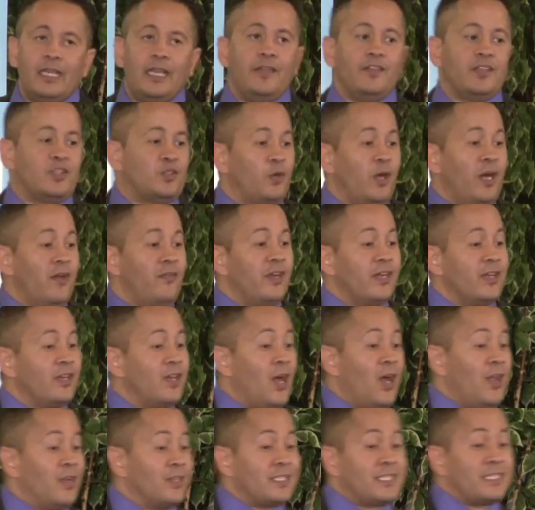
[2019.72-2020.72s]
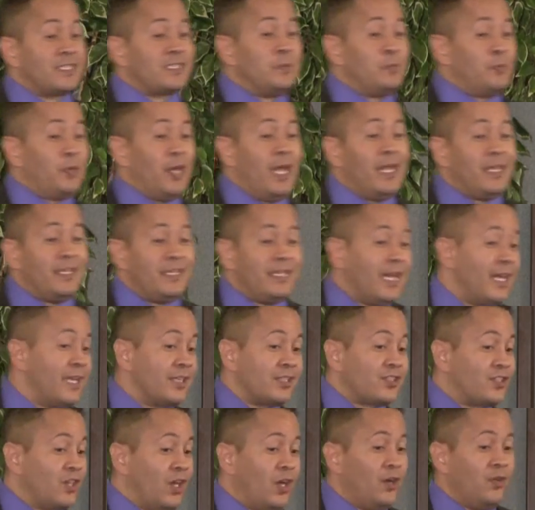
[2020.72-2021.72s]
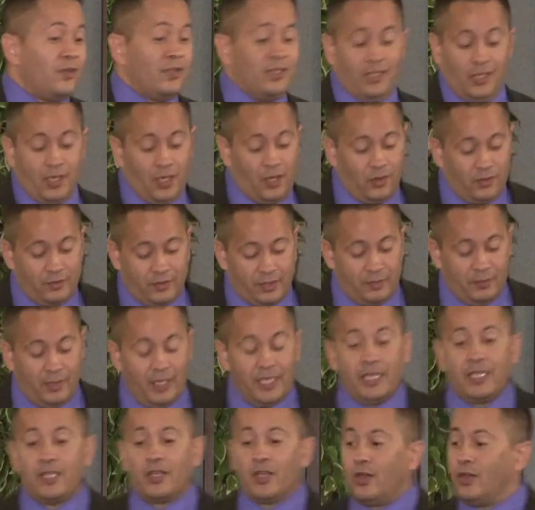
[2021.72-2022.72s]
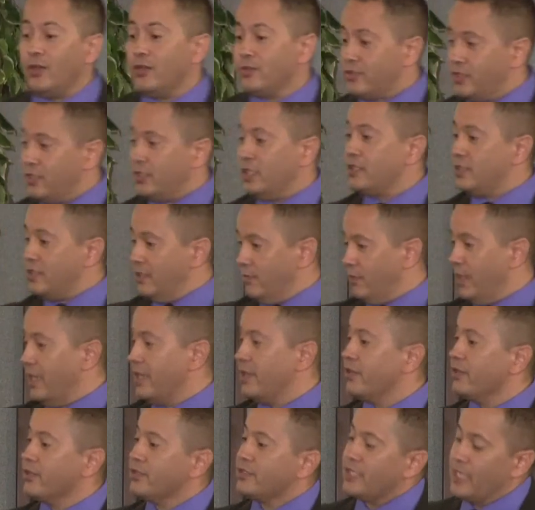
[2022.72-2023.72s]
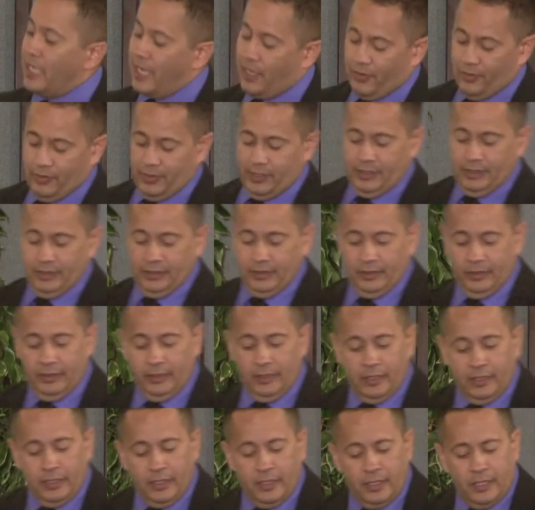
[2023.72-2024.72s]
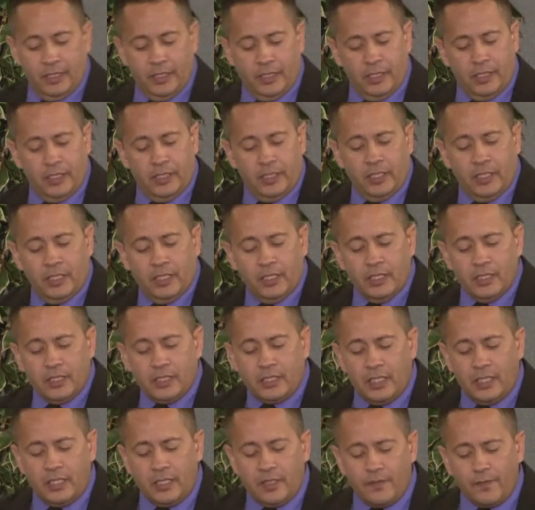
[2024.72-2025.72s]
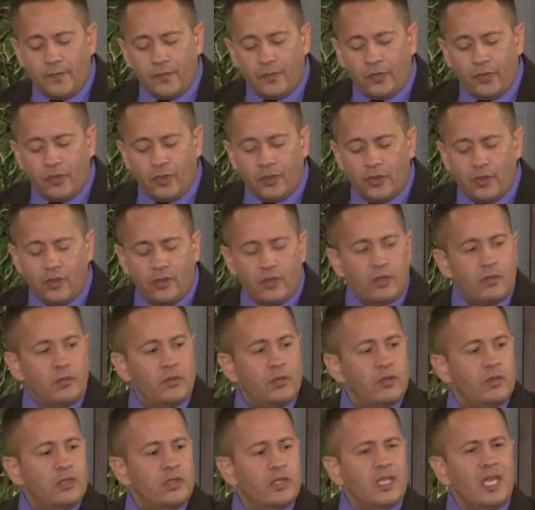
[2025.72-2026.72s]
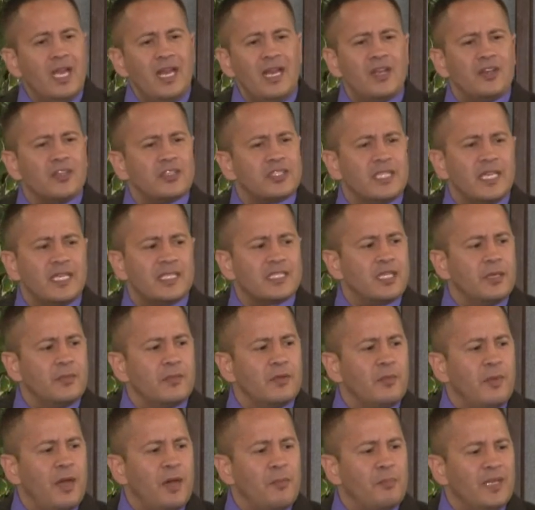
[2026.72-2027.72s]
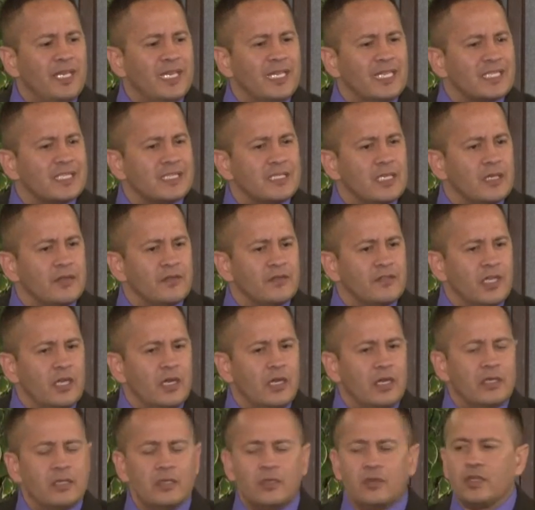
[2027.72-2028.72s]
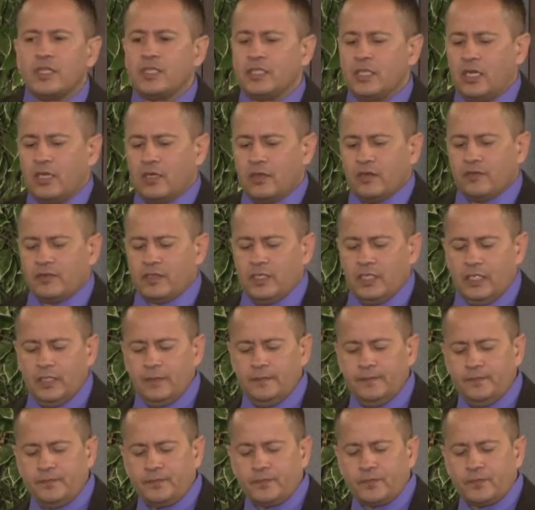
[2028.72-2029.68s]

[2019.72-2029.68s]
and the $1,200 isn't paid yet, so, you know, the money goes just a regular salary. See, you got to understand something about being a son of God or a daughter of God.